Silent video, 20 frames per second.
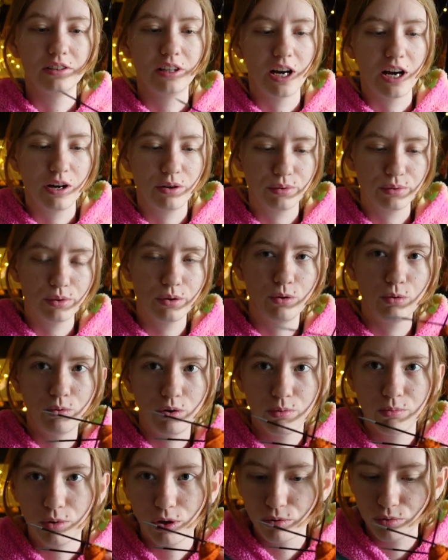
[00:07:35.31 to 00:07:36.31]
now
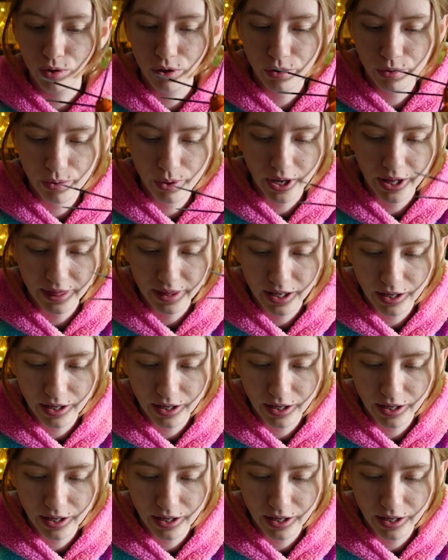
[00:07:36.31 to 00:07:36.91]
one more row, and